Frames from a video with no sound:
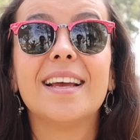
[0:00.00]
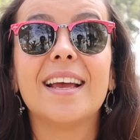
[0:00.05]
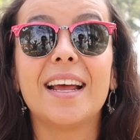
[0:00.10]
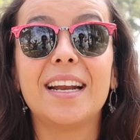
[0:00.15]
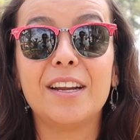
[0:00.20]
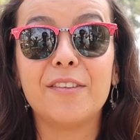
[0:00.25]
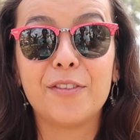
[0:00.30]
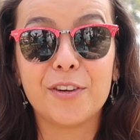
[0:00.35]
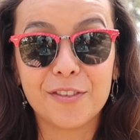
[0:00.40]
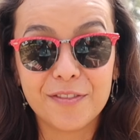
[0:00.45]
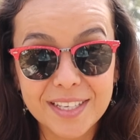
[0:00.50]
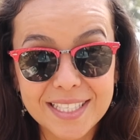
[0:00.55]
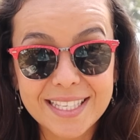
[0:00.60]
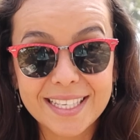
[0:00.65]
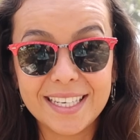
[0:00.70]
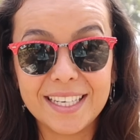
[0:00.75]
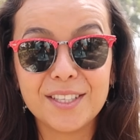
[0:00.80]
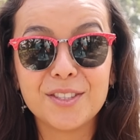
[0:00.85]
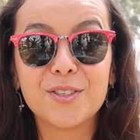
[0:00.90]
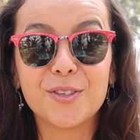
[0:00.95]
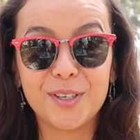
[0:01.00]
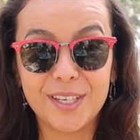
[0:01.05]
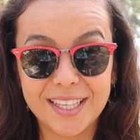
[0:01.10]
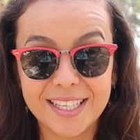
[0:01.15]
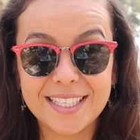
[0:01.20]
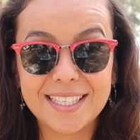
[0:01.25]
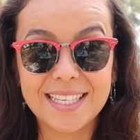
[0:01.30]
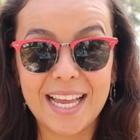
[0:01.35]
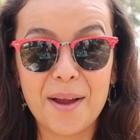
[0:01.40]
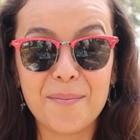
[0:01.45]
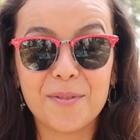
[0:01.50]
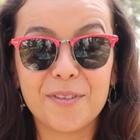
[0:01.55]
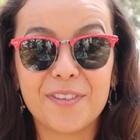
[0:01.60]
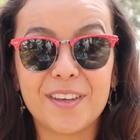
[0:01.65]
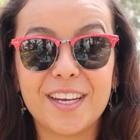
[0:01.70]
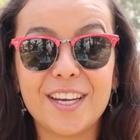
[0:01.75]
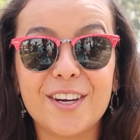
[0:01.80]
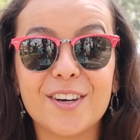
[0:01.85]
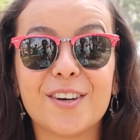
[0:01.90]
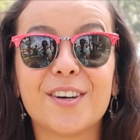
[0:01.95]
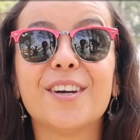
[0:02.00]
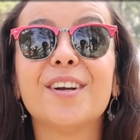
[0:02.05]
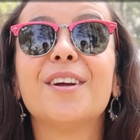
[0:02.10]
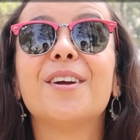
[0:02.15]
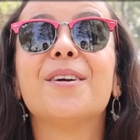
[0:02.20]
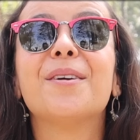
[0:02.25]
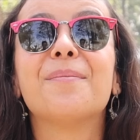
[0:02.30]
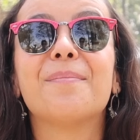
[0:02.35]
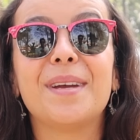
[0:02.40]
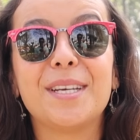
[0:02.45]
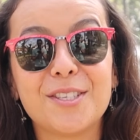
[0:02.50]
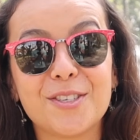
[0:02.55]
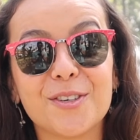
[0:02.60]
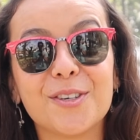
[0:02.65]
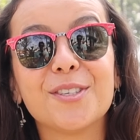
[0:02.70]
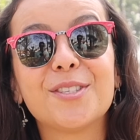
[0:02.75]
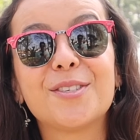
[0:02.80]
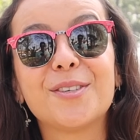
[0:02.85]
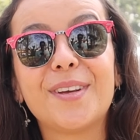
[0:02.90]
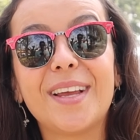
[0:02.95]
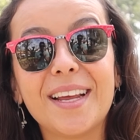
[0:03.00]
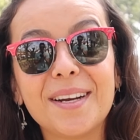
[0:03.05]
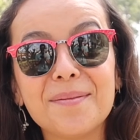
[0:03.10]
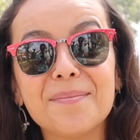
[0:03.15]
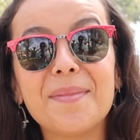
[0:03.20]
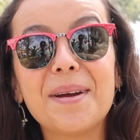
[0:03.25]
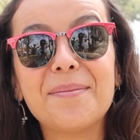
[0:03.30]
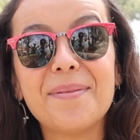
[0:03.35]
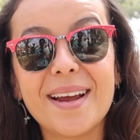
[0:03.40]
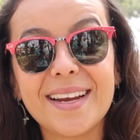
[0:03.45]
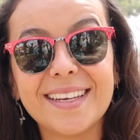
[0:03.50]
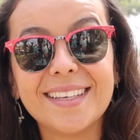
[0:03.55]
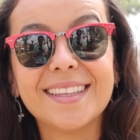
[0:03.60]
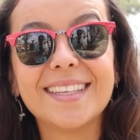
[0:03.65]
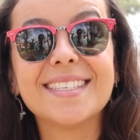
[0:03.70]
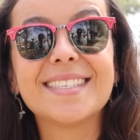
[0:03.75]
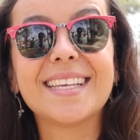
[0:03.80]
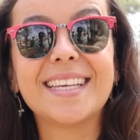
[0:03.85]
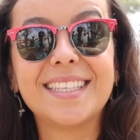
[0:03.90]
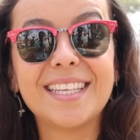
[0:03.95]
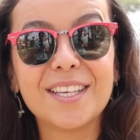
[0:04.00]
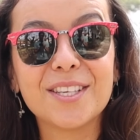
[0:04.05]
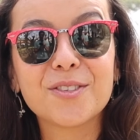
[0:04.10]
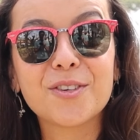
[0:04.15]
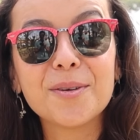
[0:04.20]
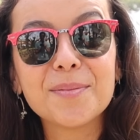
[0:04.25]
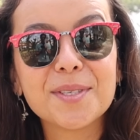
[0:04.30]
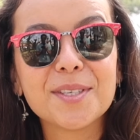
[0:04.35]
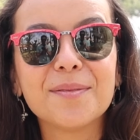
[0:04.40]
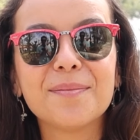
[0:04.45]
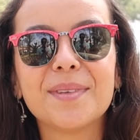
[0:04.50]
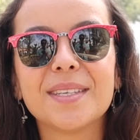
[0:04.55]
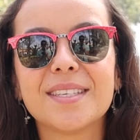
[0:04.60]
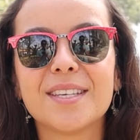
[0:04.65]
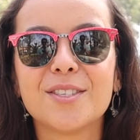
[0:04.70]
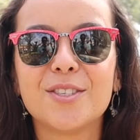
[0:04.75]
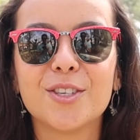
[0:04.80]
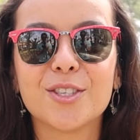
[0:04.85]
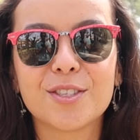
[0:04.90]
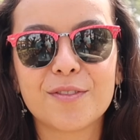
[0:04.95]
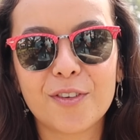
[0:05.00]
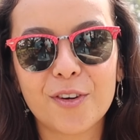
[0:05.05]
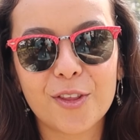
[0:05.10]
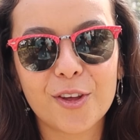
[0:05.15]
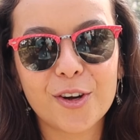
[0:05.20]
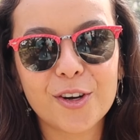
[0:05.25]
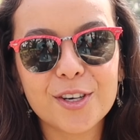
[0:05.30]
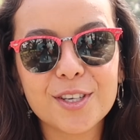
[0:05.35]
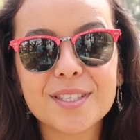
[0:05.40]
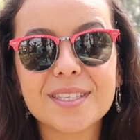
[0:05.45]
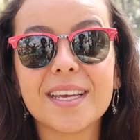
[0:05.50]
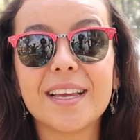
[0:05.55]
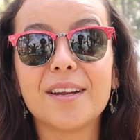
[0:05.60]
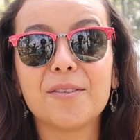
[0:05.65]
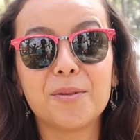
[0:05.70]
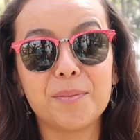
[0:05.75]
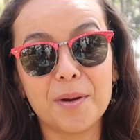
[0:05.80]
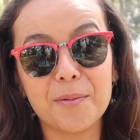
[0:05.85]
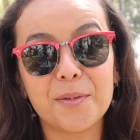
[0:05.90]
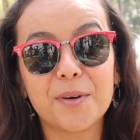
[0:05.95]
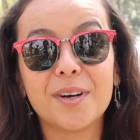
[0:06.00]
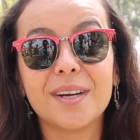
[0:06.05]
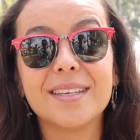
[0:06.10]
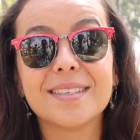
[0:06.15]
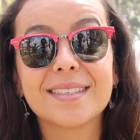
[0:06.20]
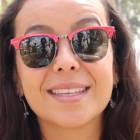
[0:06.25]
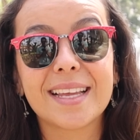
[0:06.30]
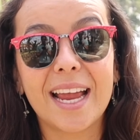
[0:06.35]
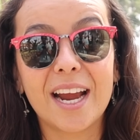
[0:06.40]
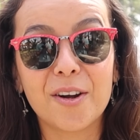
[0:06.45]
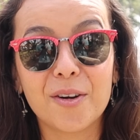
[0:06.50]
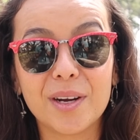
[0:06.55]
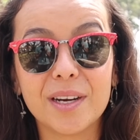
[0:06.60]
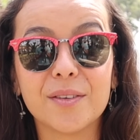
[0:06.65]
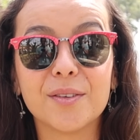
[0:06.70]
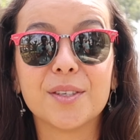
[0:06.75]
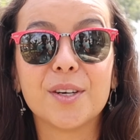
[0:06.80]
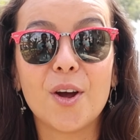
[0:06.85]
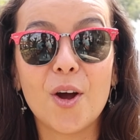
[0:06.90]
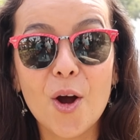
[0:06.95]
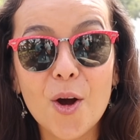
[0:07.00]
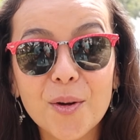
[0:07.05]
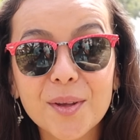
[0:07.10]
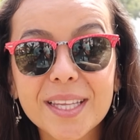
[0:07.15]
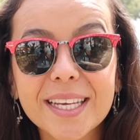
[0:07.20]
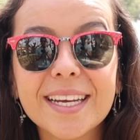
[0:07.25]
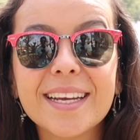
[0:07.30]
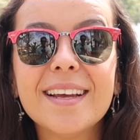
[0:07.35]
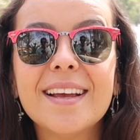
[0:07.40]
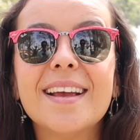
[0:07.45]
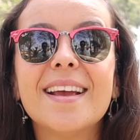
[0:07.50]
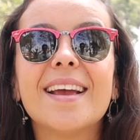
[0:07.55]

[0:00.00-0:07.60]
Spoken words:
And if you're visiting during this time of the year, make sure to get my packing list in the description. This is just for the girls, and remember, it's carry-on only.